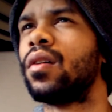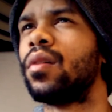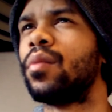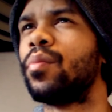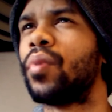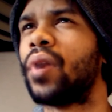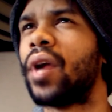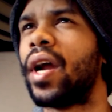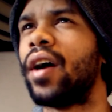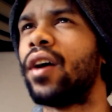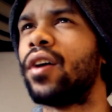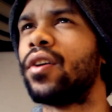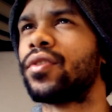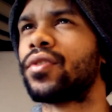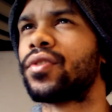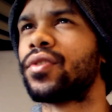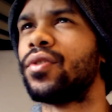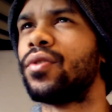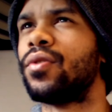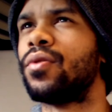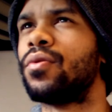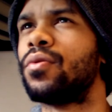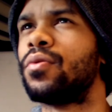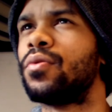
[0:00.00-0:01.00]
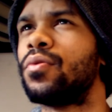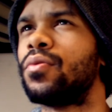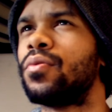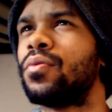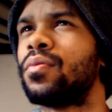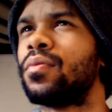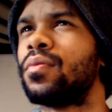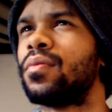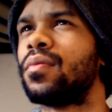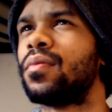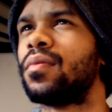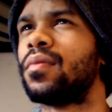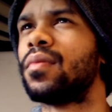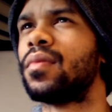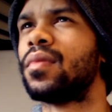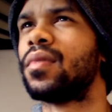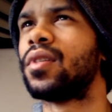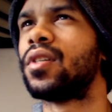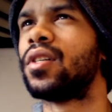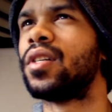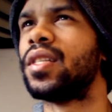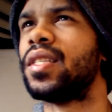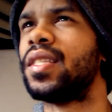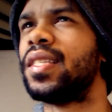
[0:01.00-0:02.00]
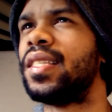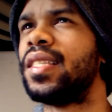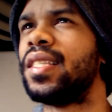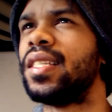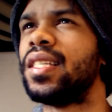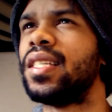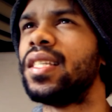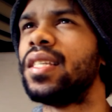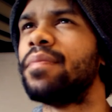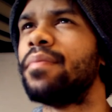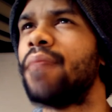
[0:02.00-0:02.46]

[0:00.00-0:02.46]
but I also could see